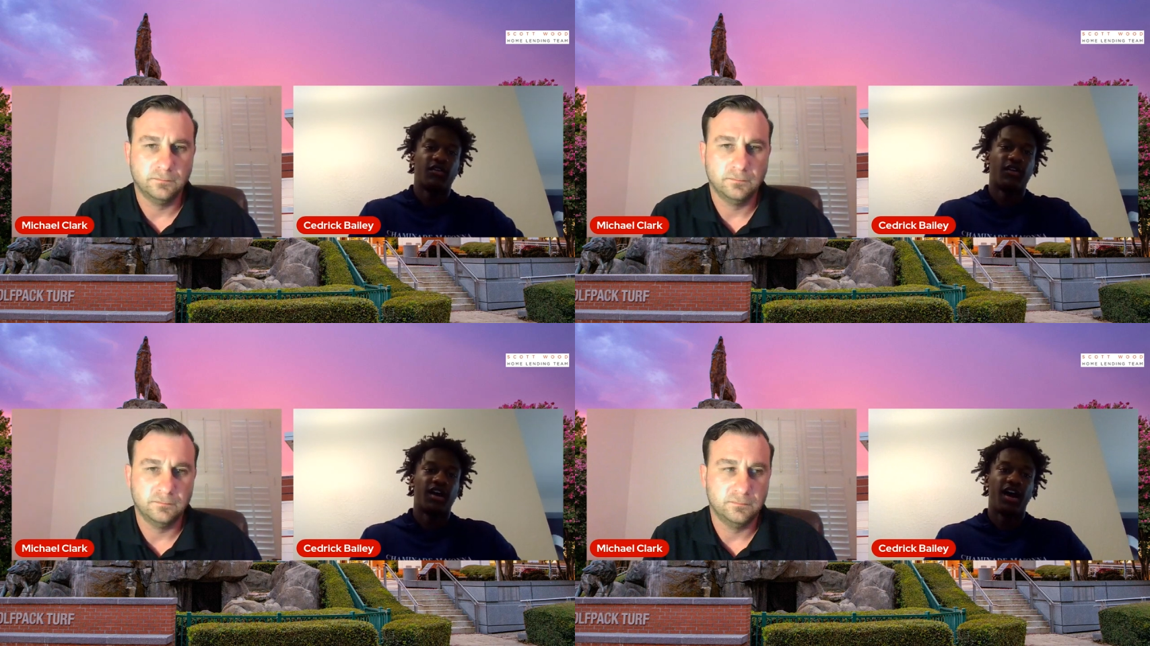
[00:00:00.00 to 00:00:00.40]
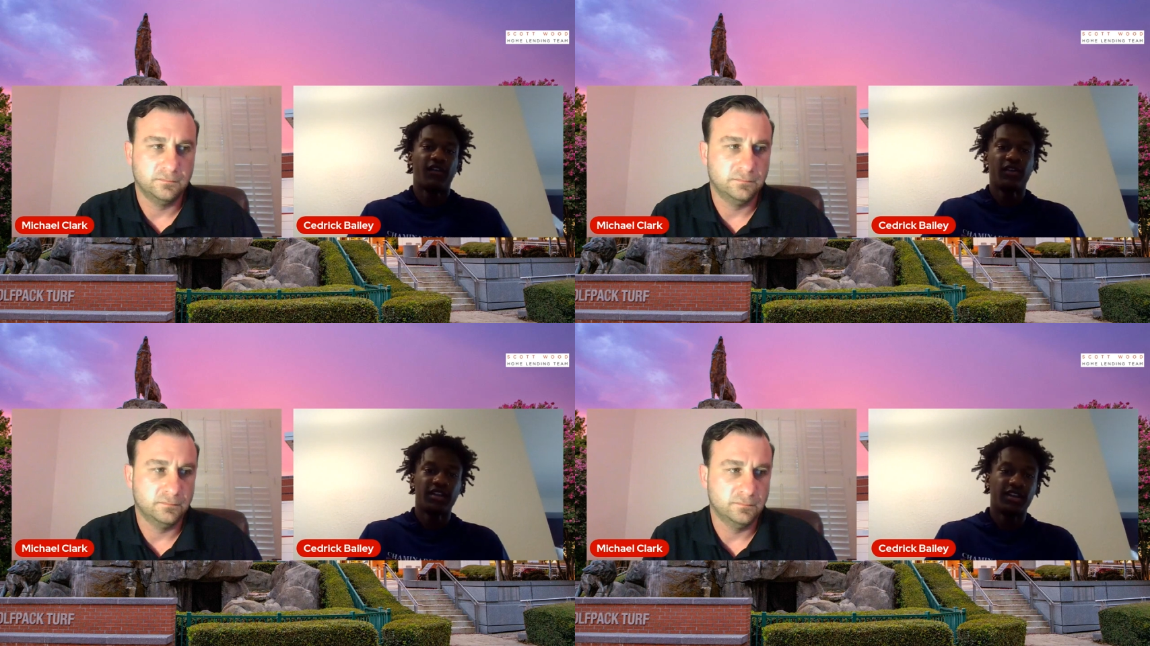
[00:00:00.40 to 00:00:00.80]
Speaker 1: Well,
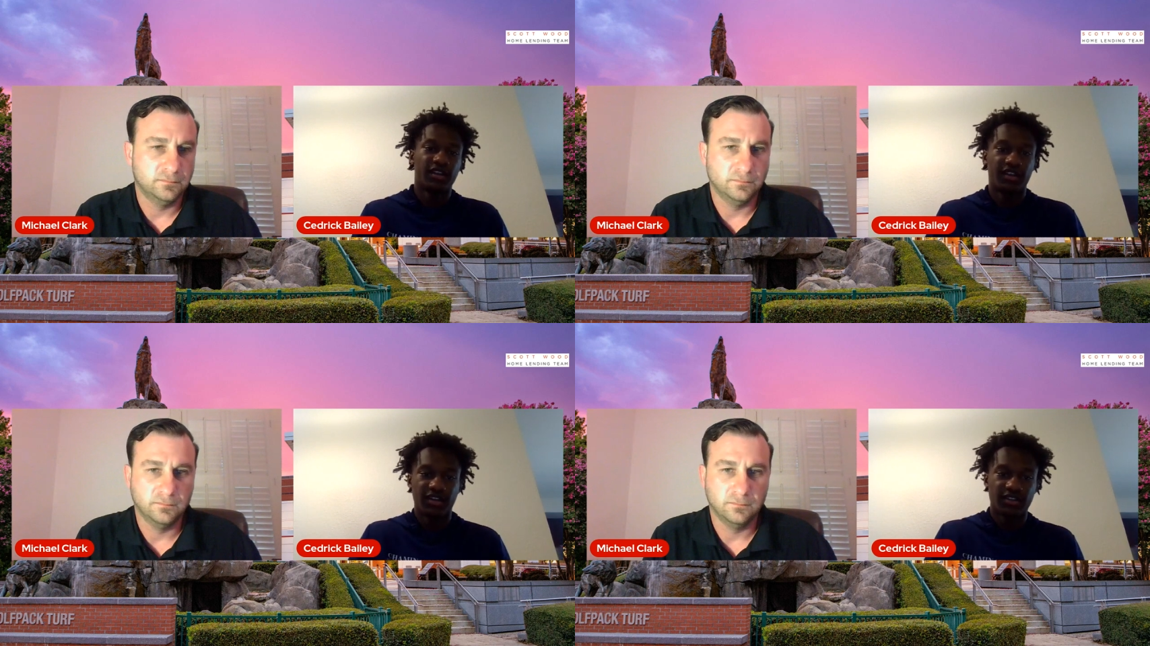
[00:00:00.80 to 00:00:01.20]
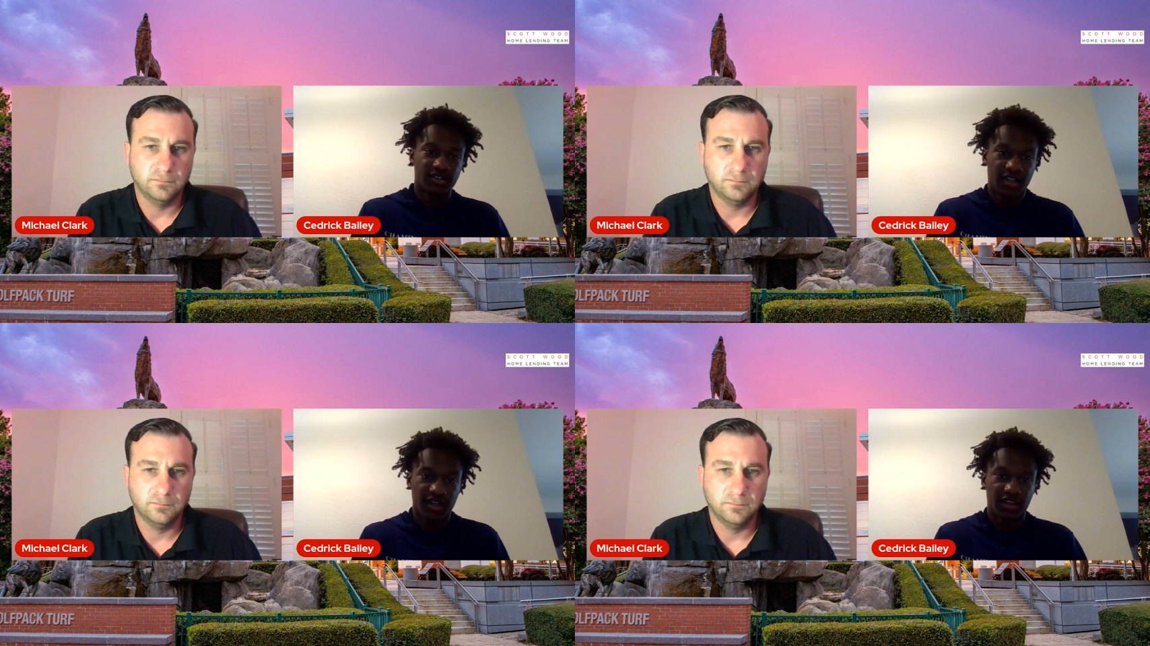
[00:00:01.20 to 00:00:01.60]
I really didn't
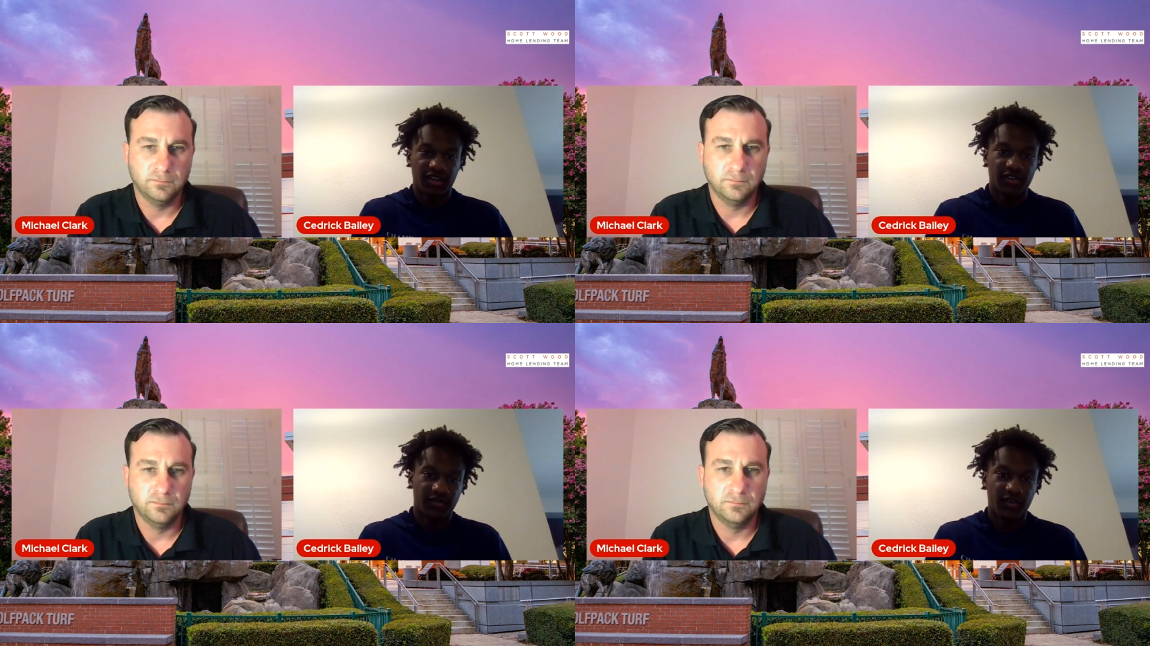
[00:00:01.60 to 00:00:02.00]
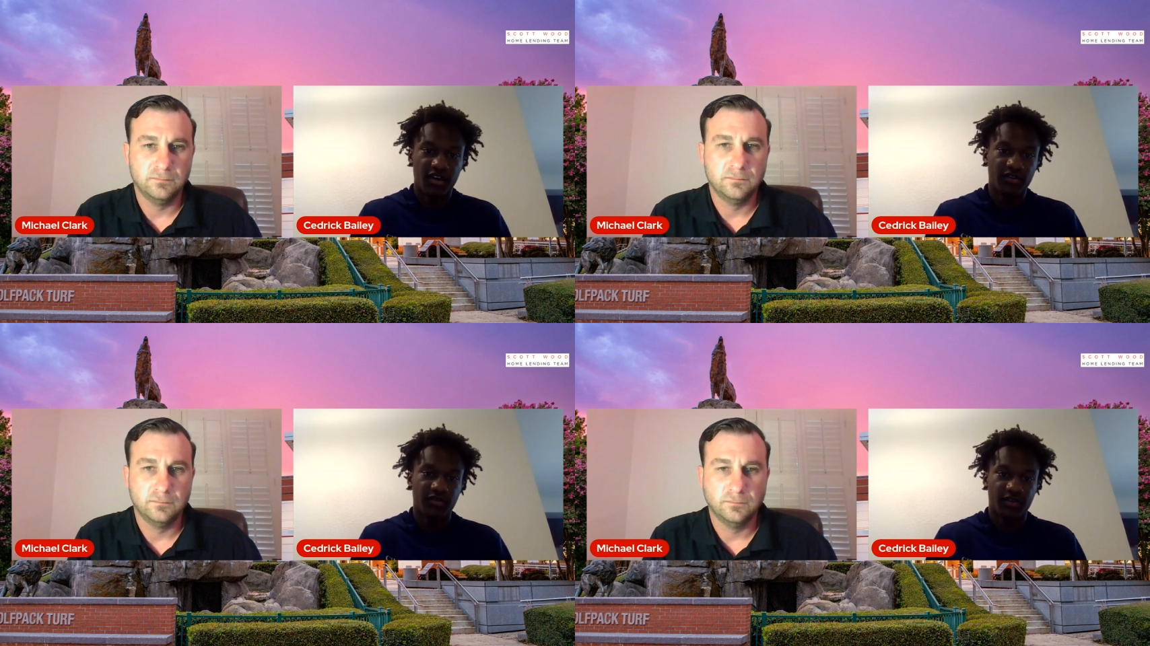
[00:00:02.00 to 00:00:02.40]
get to like
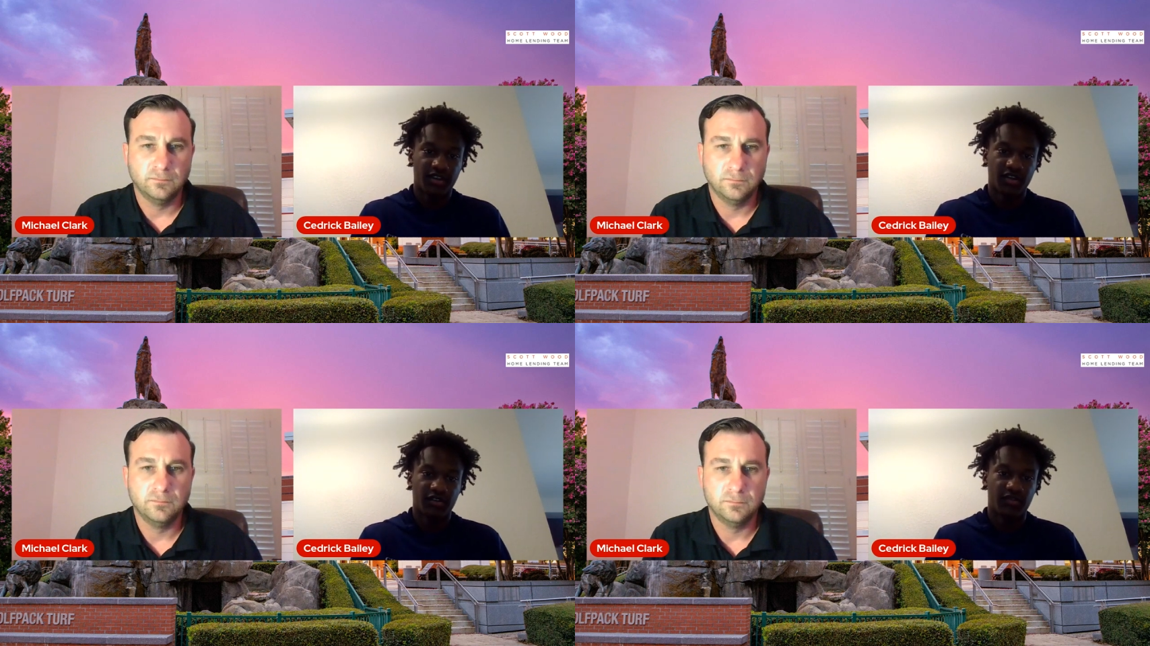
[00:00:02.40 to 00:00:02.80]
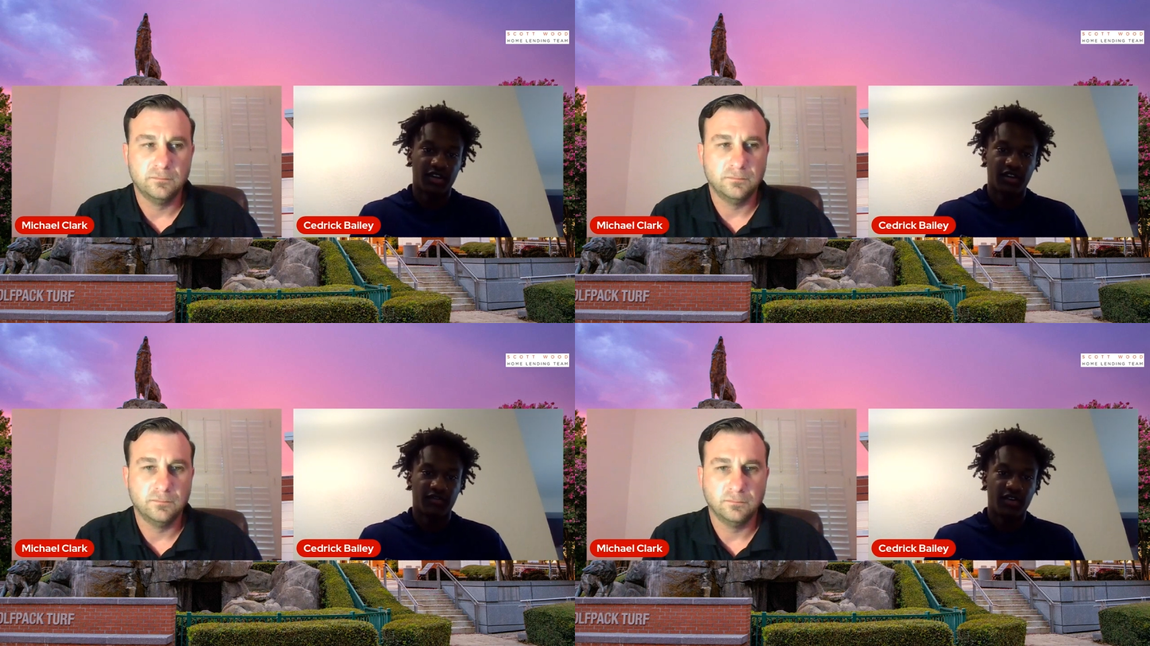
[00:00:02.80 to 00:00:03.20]
involved, get
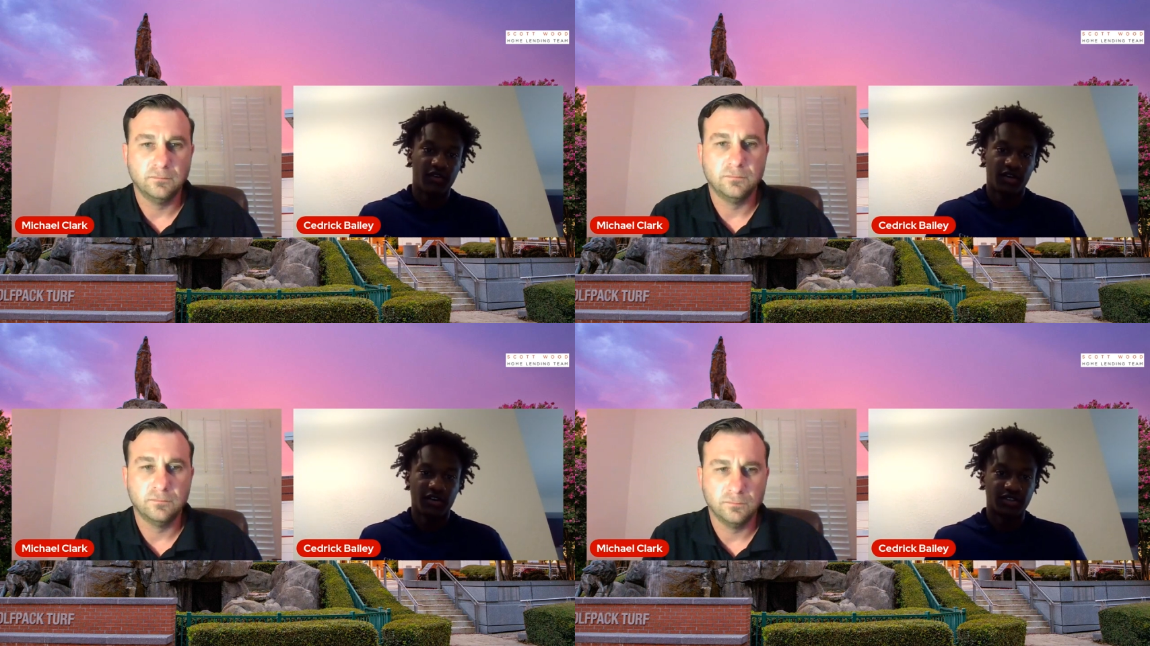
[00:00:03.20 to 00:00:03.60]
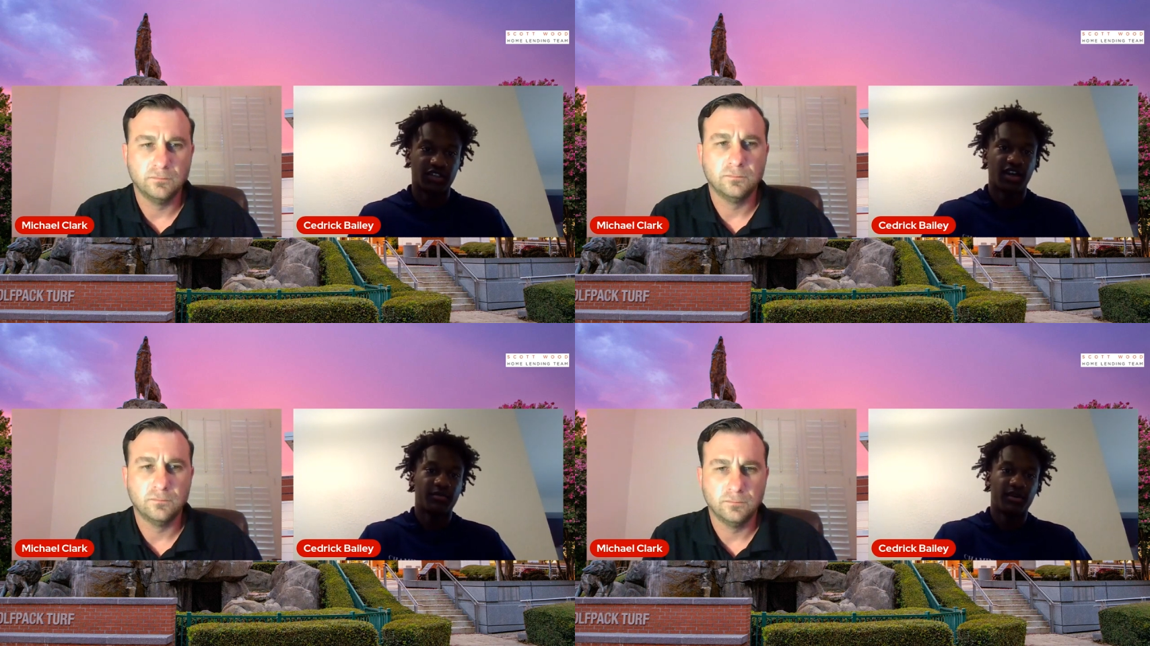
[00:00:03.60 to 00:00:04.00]
really involved with coach
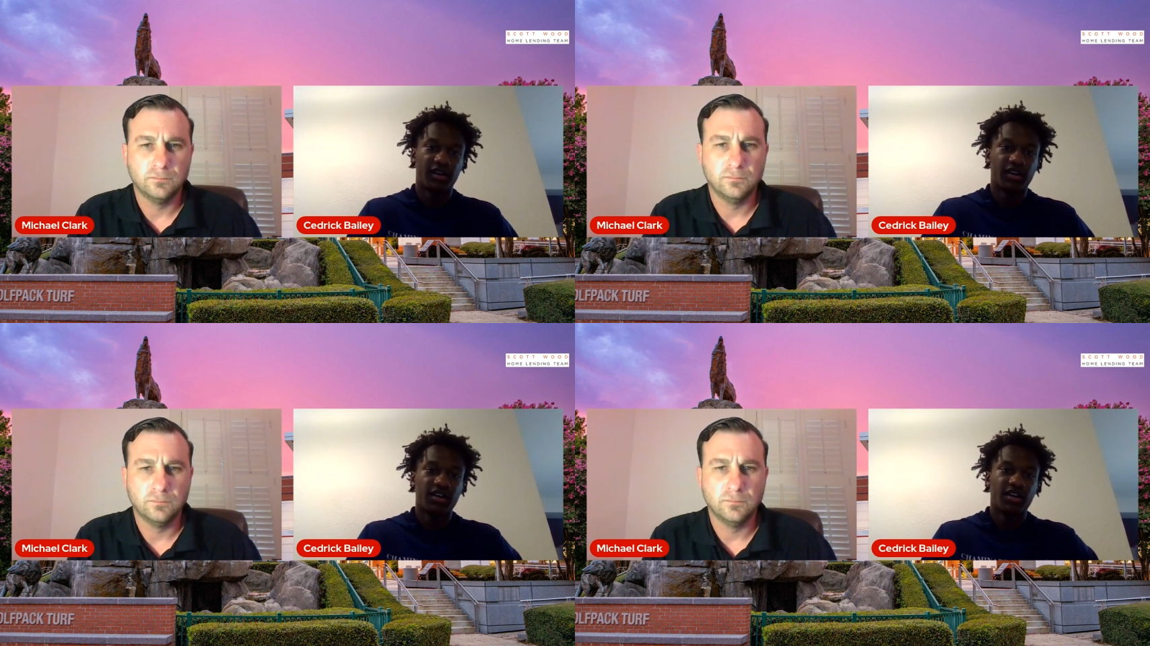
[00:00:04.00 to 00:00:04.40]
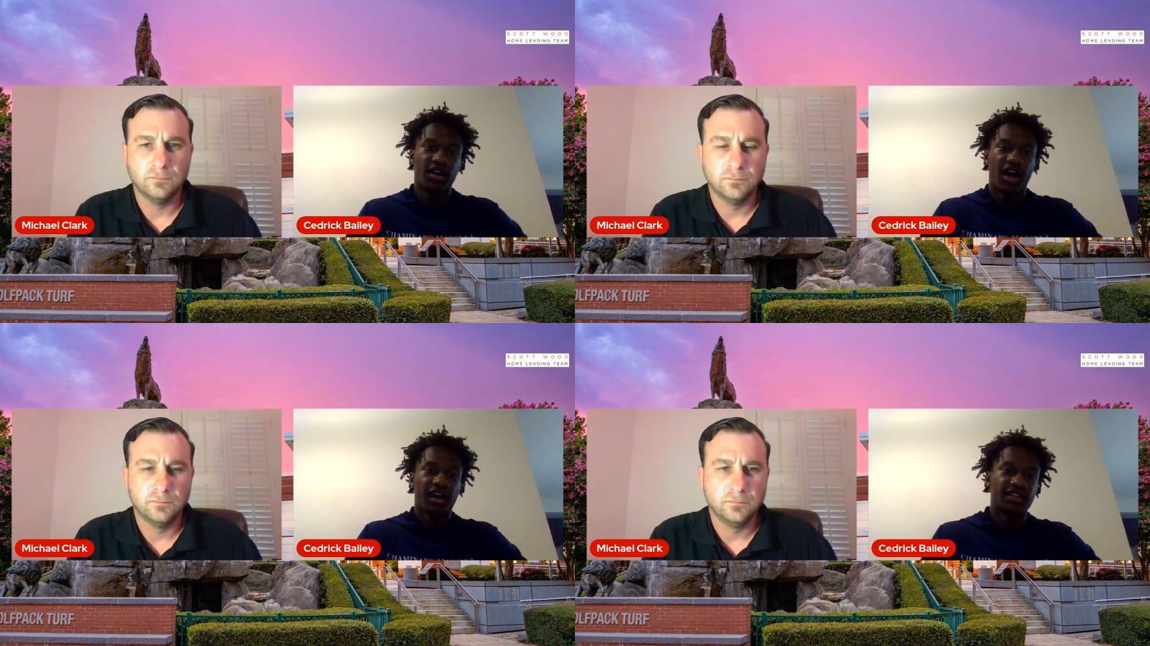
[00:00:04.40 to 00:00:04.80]
or not, but
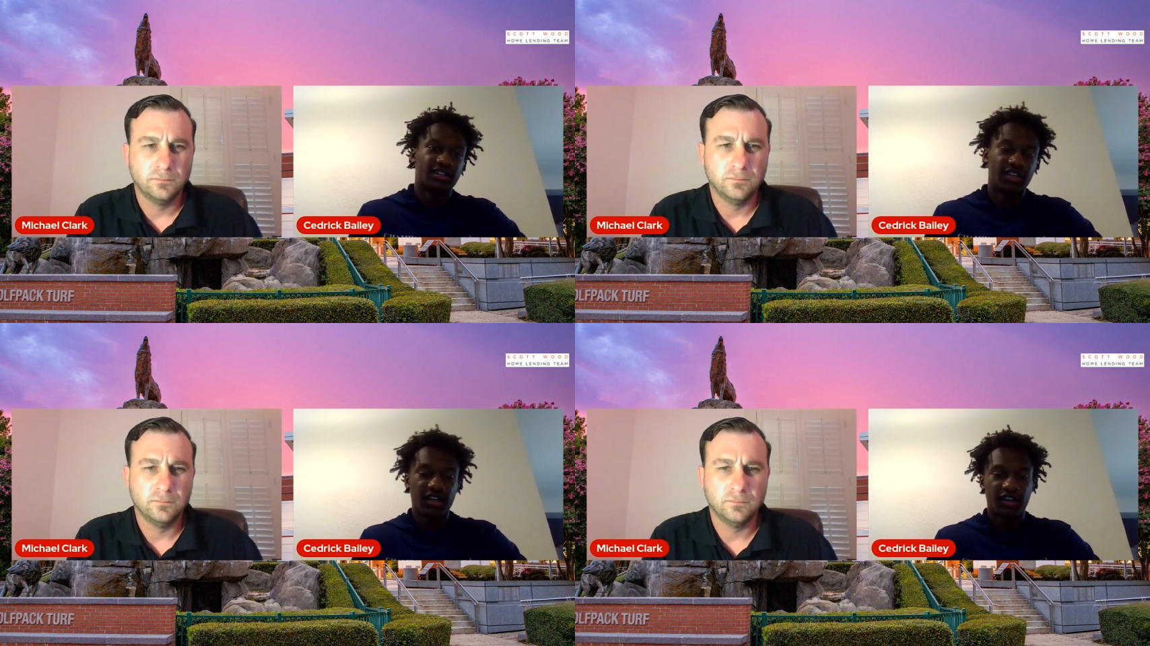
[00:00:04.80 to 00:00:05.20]
I could see